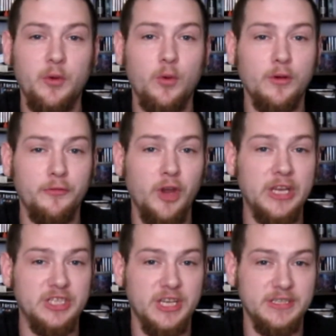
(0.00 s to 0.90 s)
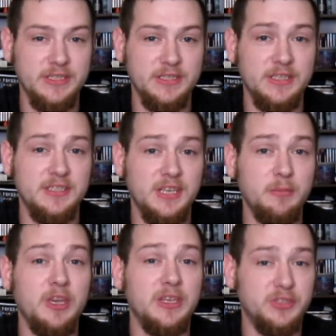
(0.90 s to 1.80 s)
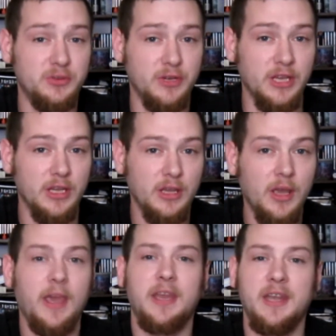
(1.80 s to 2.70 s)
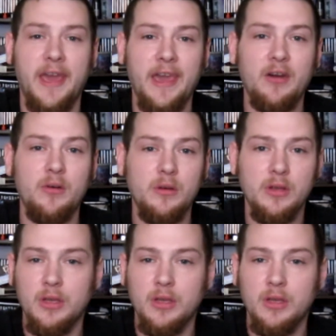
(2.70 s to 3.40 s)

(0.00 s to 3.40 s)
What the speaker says: horror franchises in cinema history. And now,